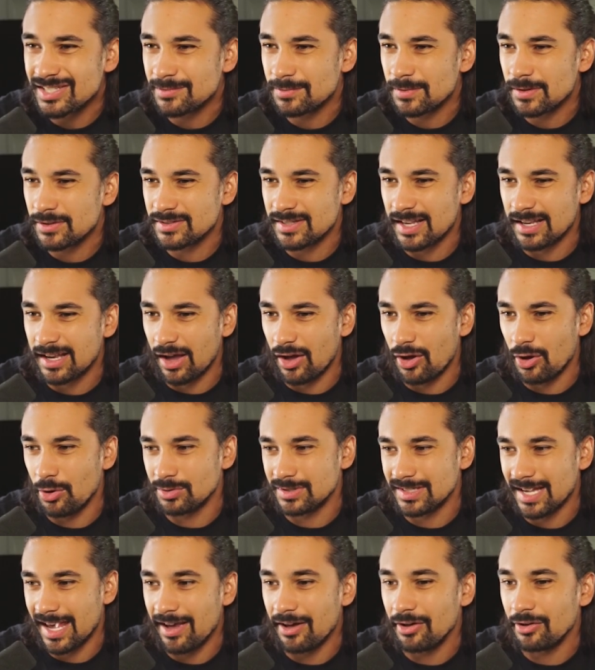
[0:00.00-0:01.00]
feels like a
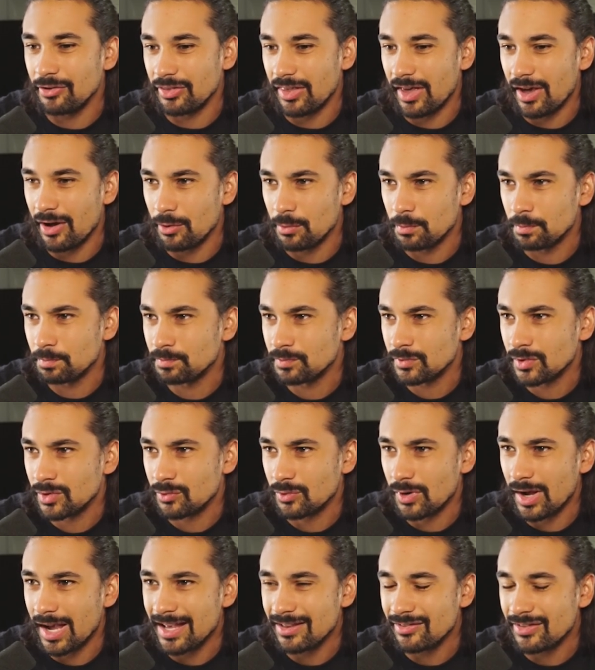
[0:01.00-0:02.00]
hotel though,
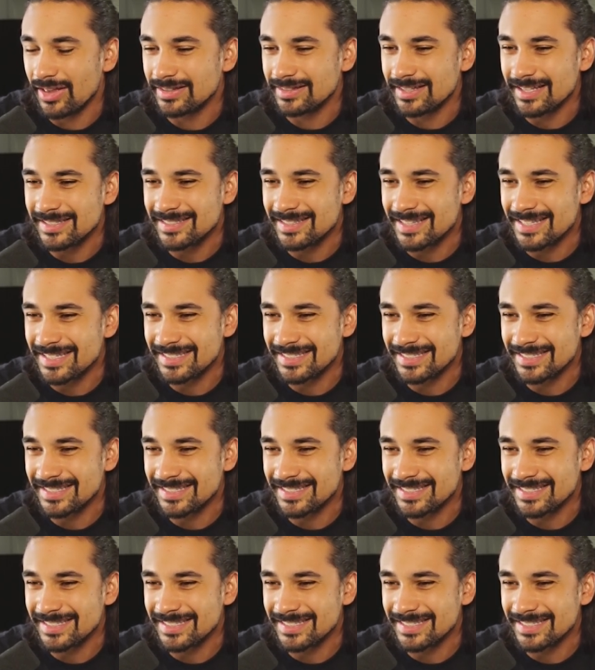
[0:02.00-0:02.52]
right? Like, doesn't this